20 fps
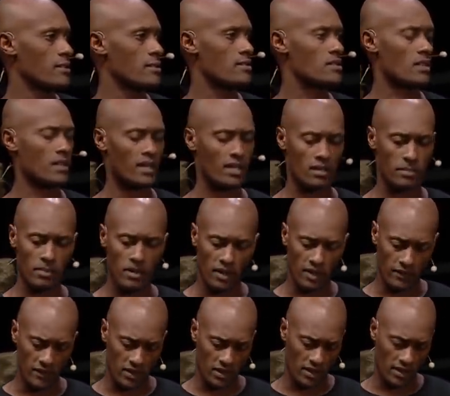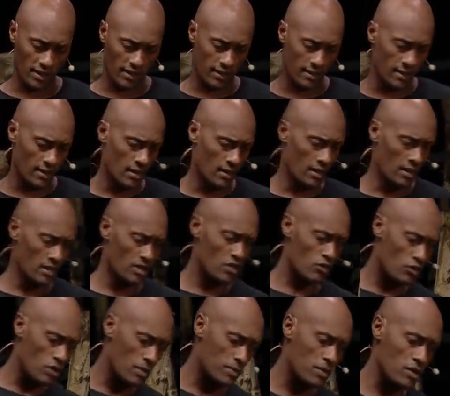It's the kind of poverty that
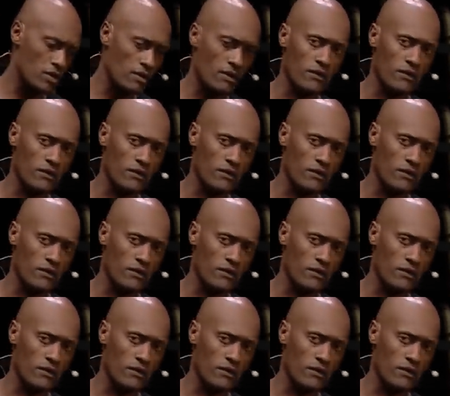strips you